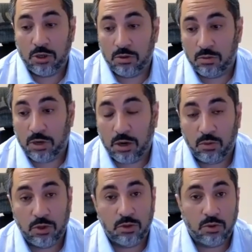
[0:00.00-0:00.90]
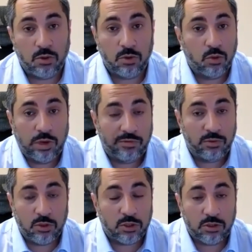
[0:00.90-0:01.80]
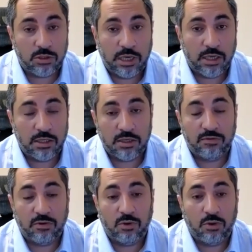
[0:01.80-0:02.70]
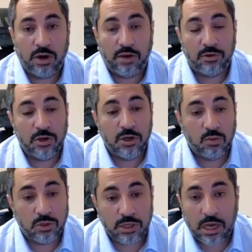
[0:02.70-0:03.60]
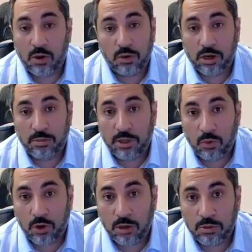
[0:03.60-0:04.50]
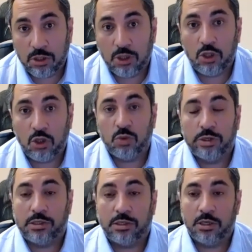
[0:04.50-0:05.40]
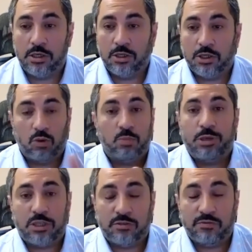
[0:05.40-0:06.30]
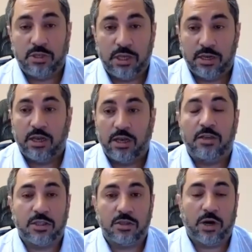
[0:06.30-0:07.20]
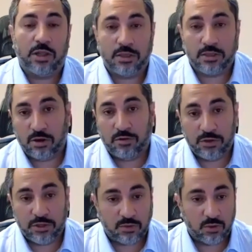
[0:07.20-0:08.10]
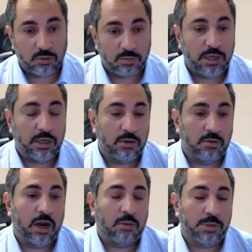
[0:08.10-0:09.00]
how are you, or whoever was taking this photograph, how come they were able to do it so peacefully and nicely while this officer was beating you up,